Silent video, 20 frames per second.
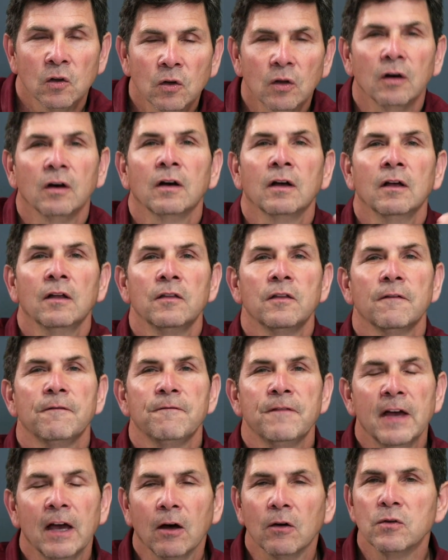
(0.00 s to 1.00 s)
Look, the
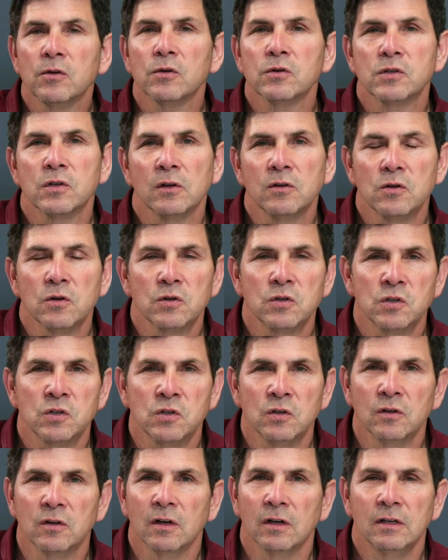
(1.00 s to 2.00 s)
founders
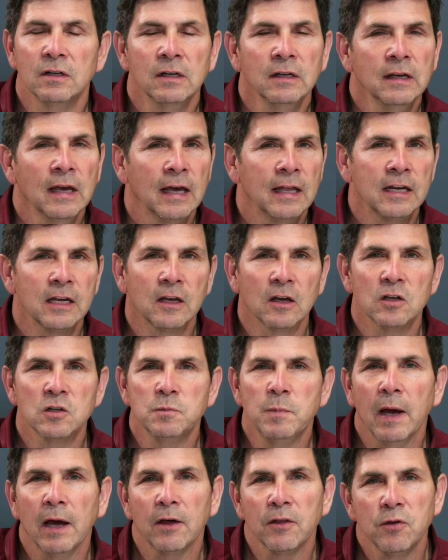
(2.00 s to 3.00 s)
understood, and it
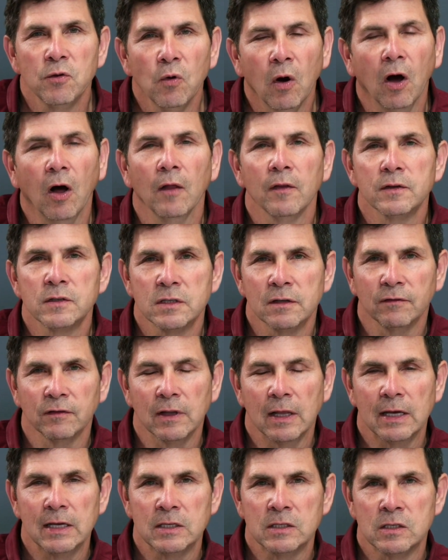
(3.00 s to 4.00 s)
goes back through all the
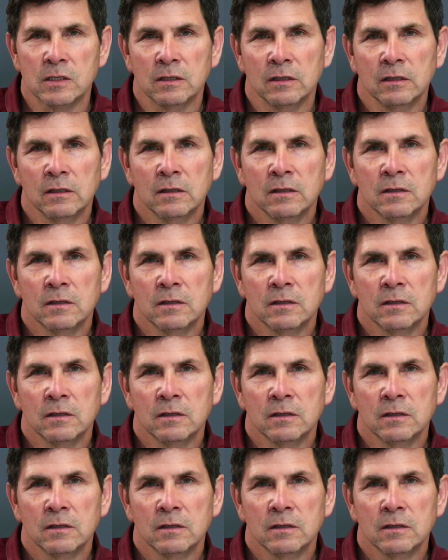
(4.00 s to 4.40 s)
civilized